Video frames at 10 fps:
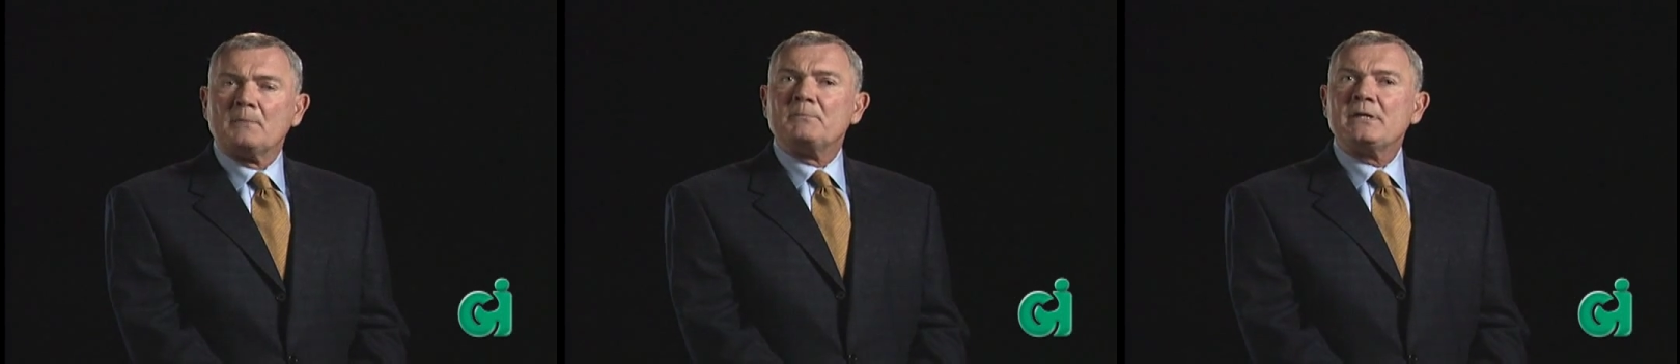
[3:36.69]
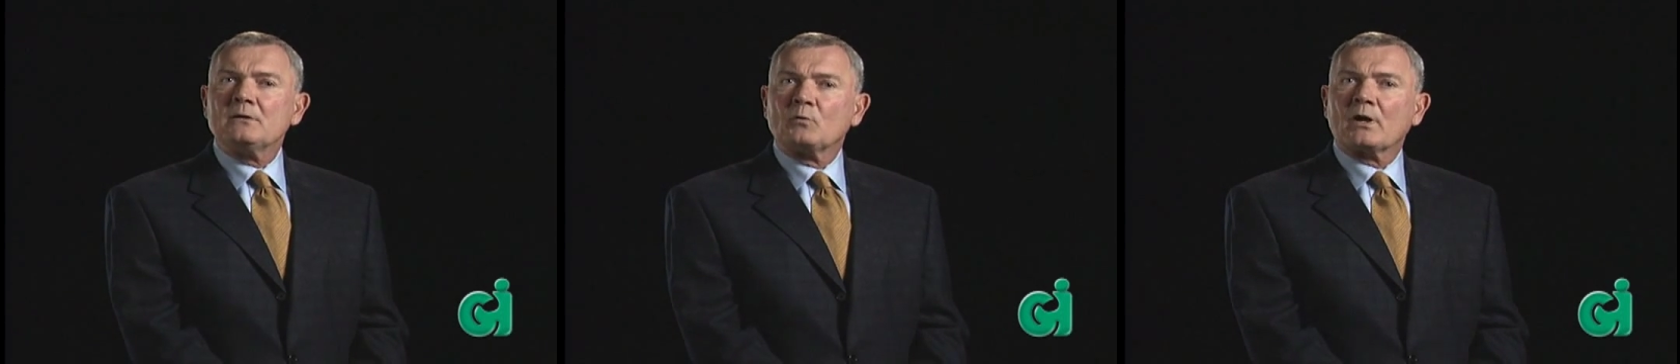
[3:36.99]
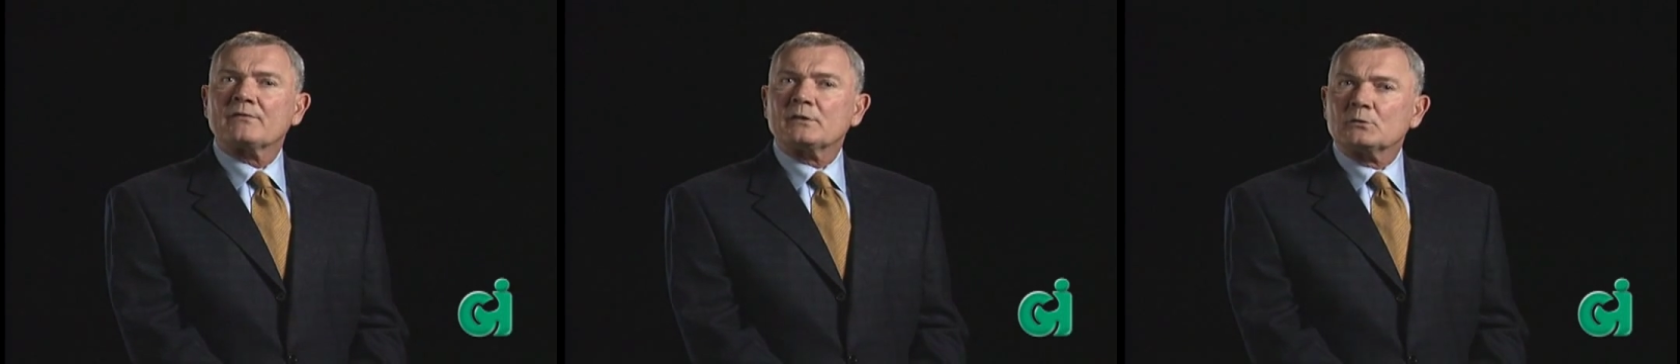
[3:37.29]
be
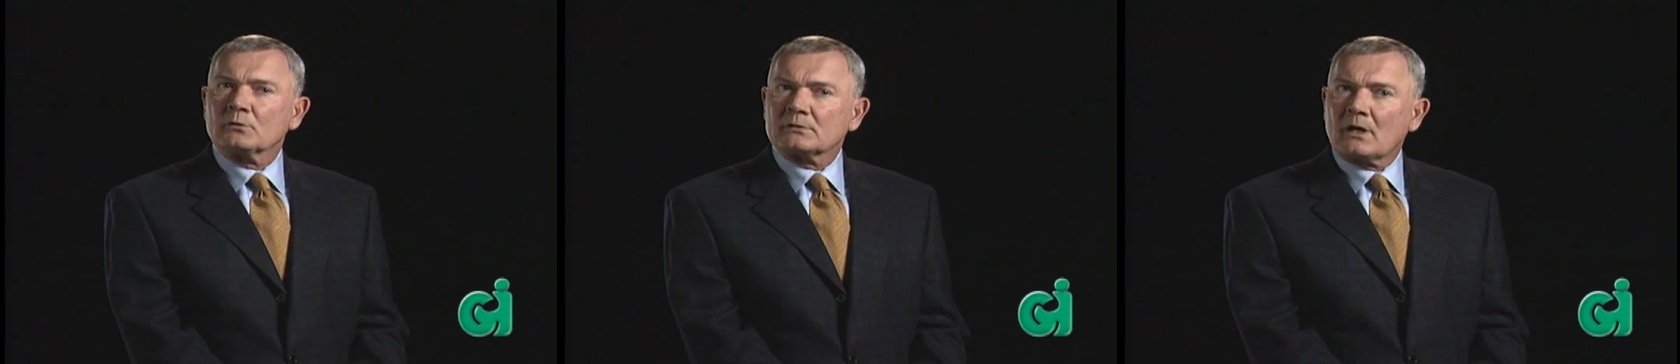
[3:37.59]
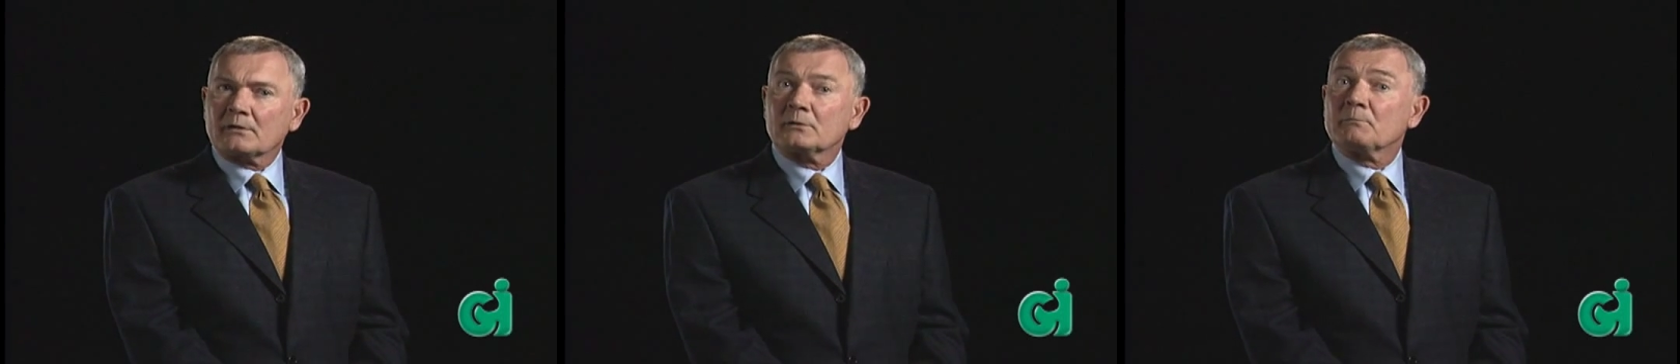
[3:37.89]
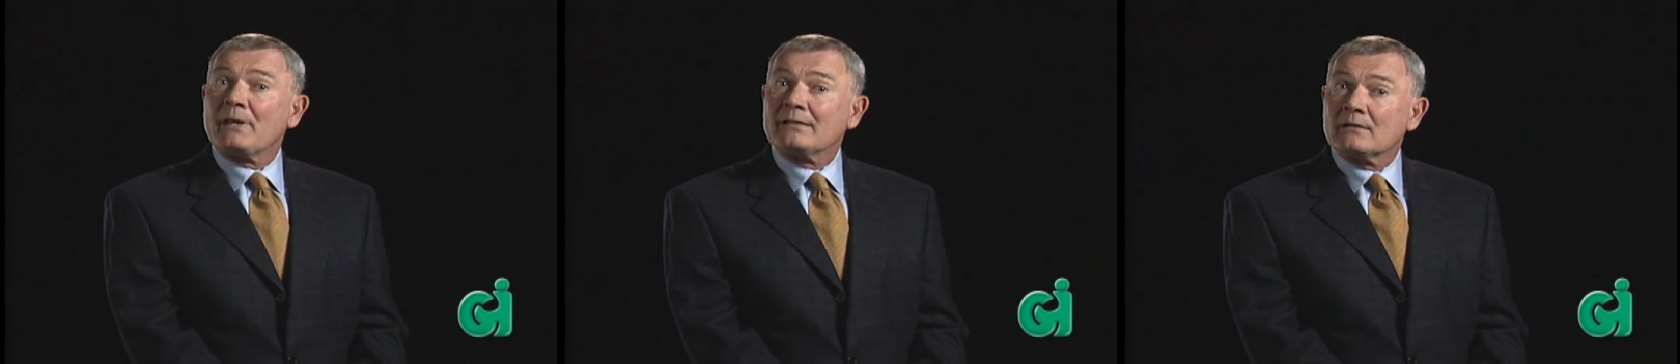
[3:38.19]
aware that your doctor
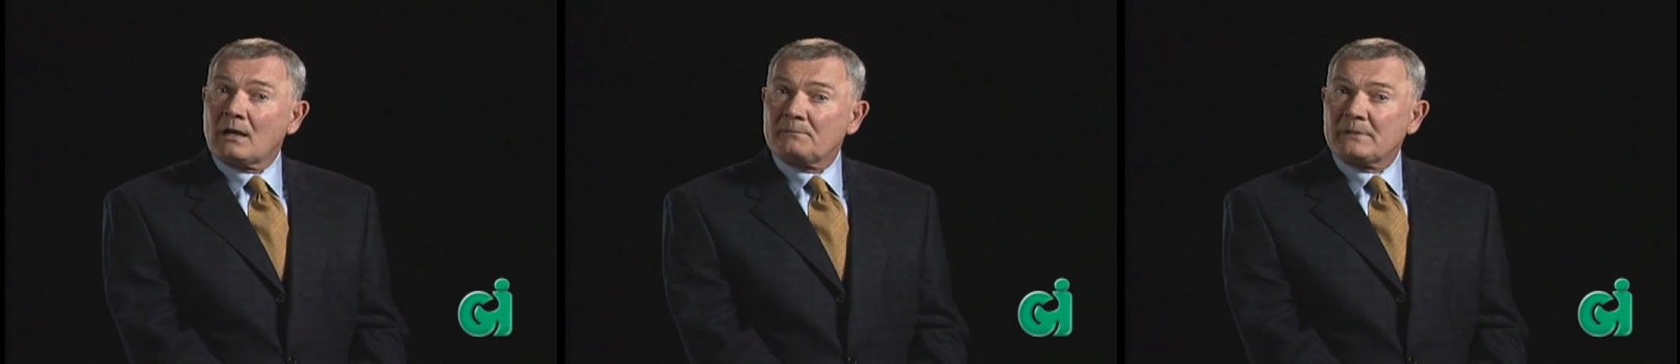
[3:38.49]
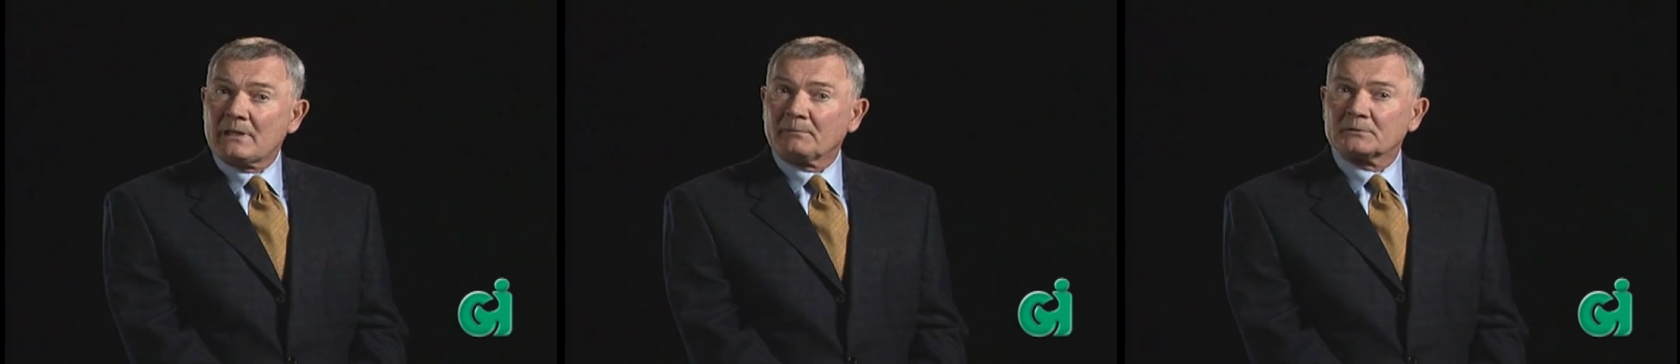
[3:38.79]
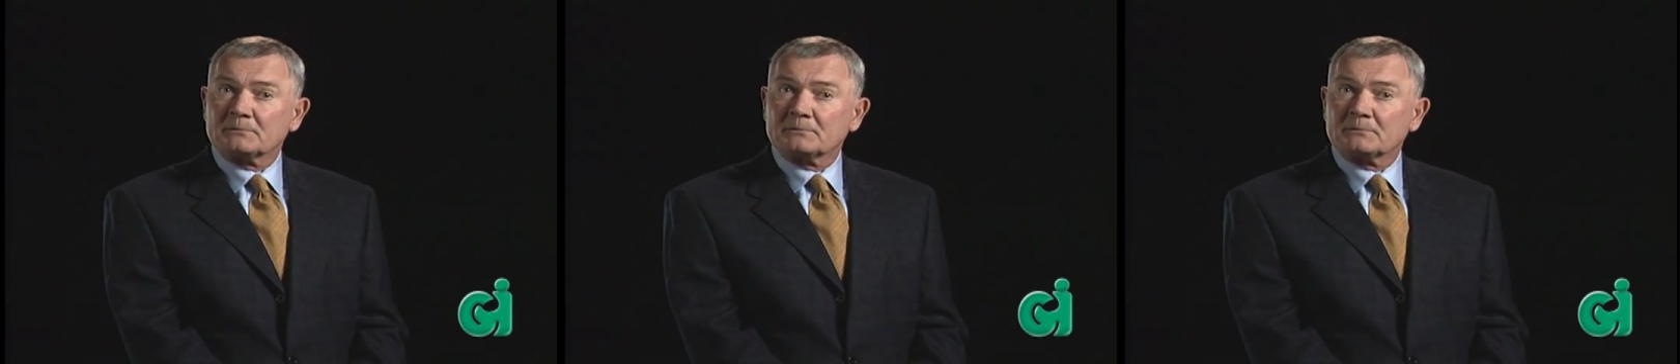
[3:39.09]
may not be able